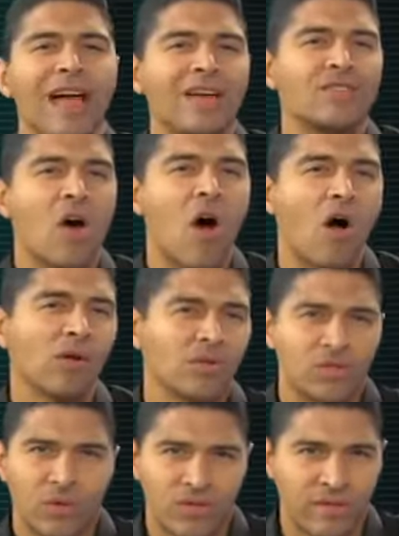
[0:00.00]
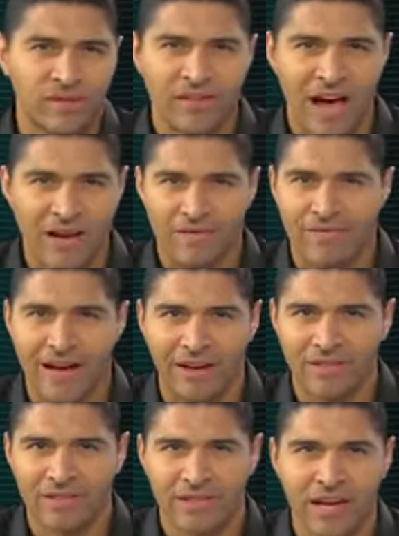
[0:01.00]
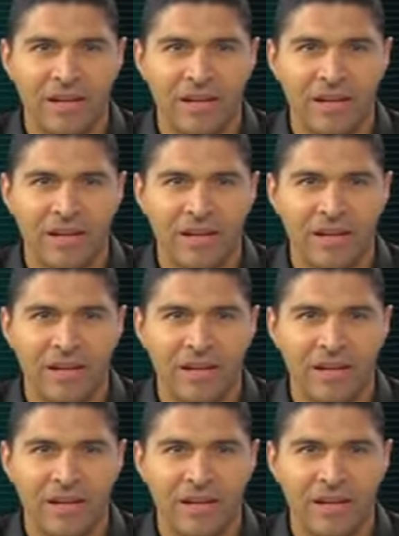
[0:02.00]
has all sorts of side effects.